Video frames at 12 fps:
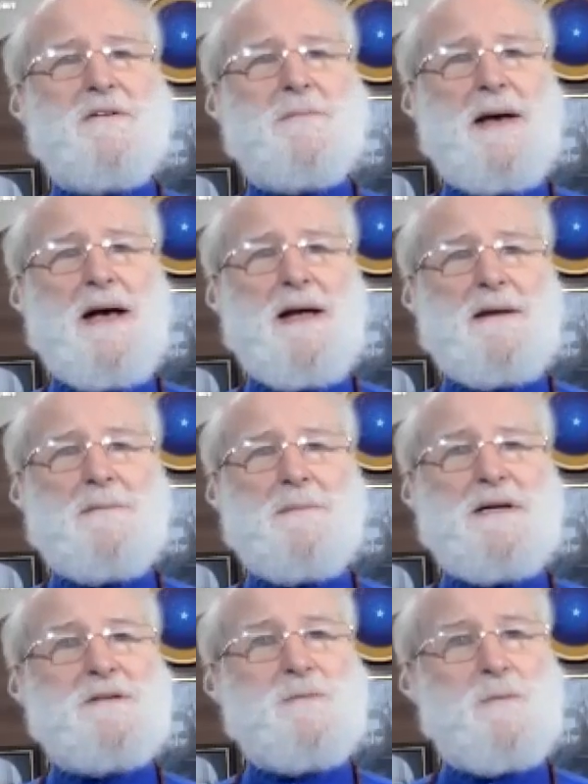dramatic,
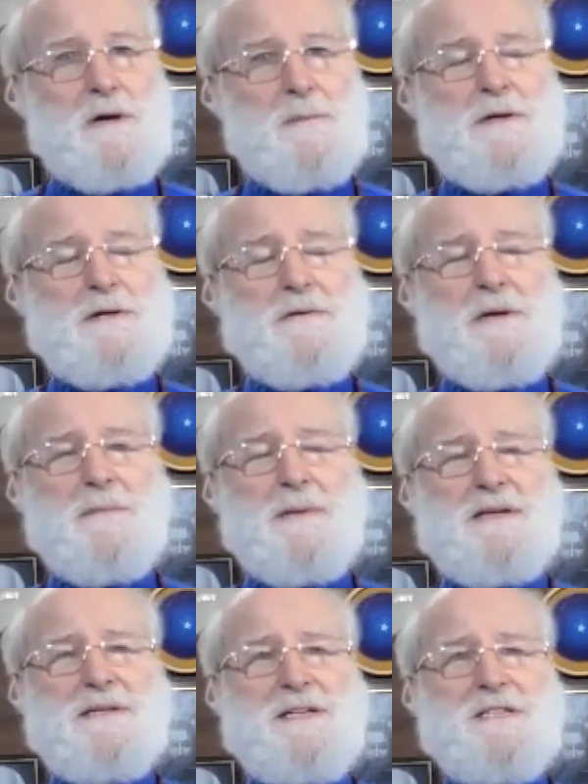because what are we doing in
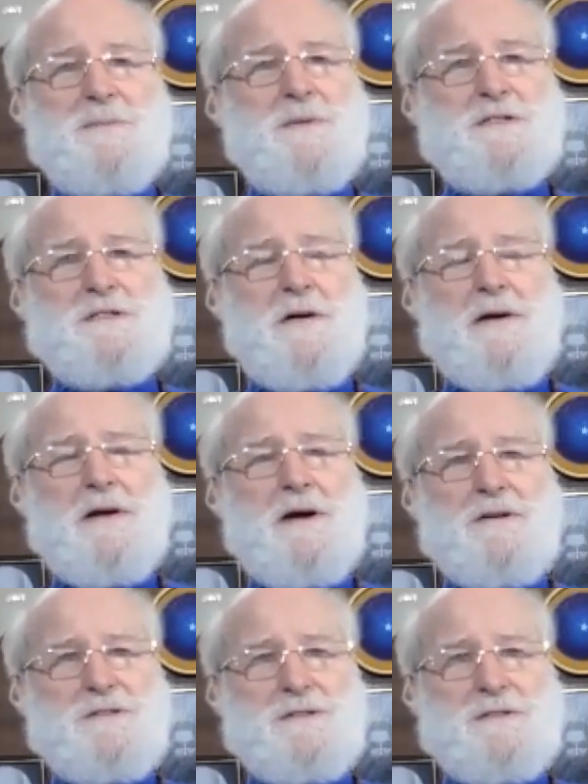meditation but sharing
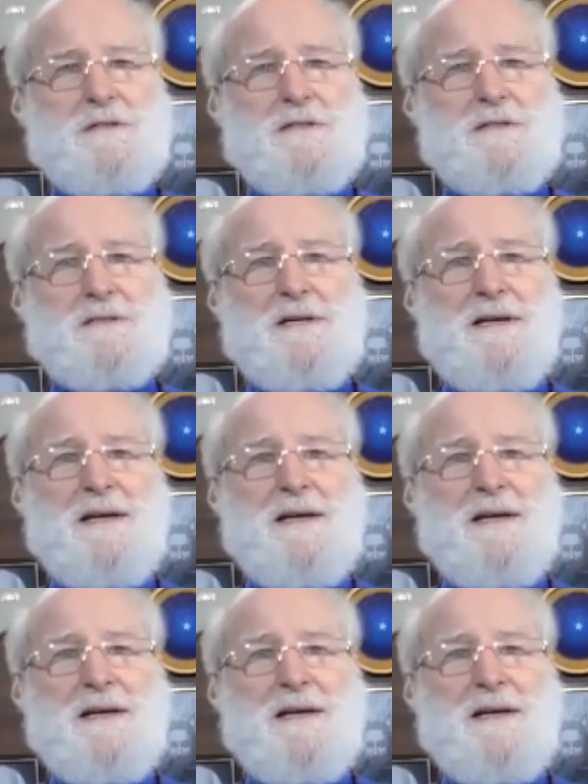consciousness?